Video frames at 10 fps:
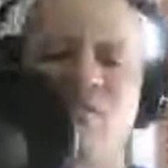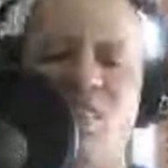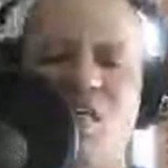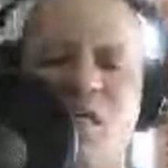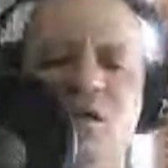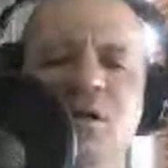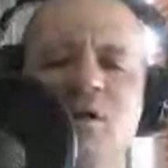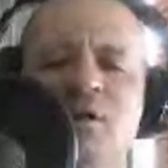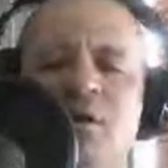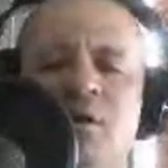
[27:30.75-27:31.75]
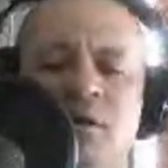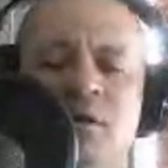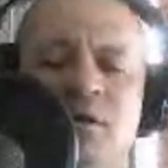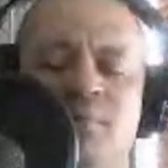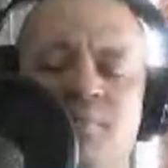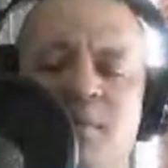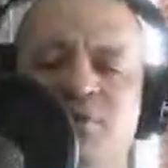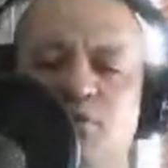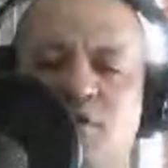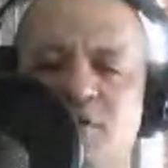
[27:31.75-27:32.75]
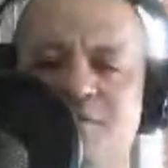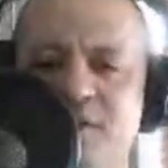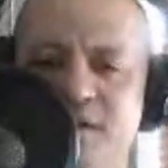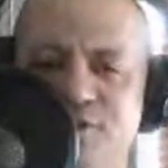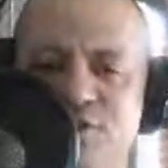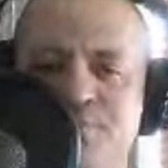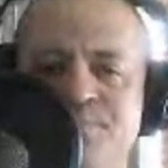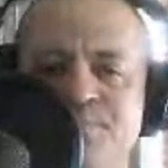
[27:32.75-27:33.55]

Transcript: And so good finish.